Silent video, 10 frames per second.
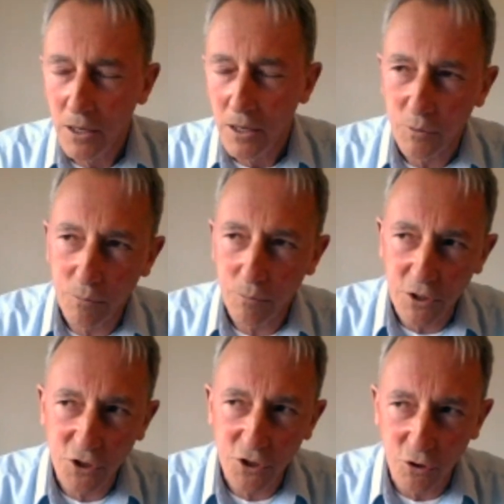With a
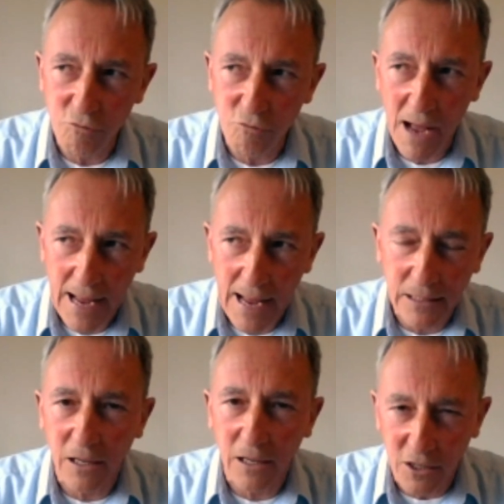2-man
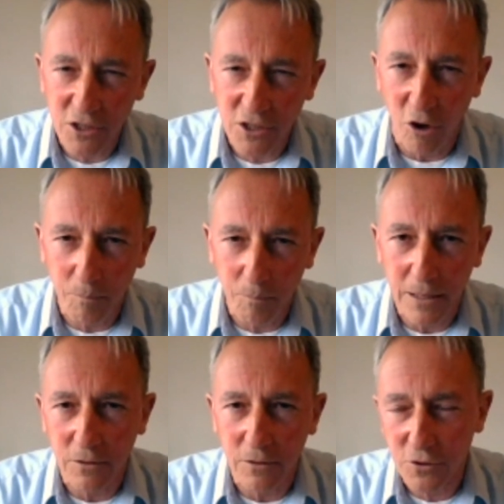glass cockpit,
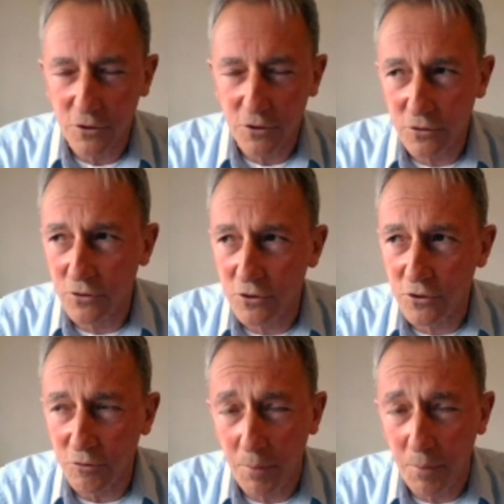or
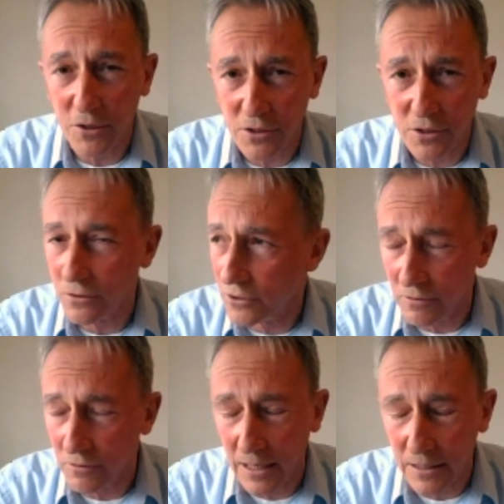2-person,
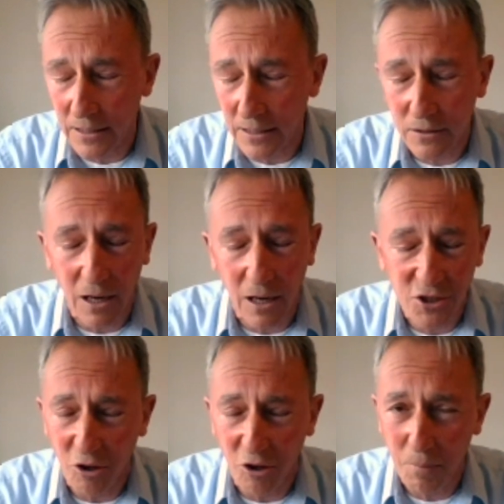2-lady glass
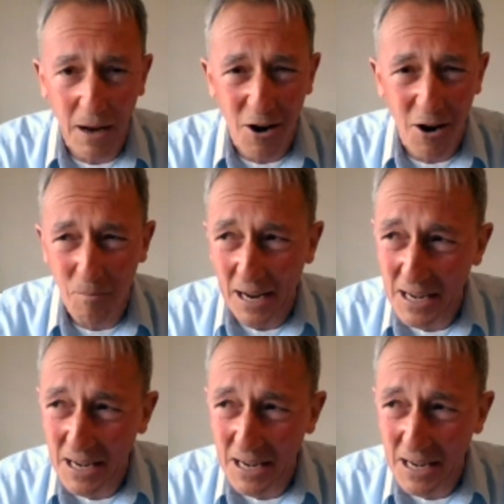cockpit airplane,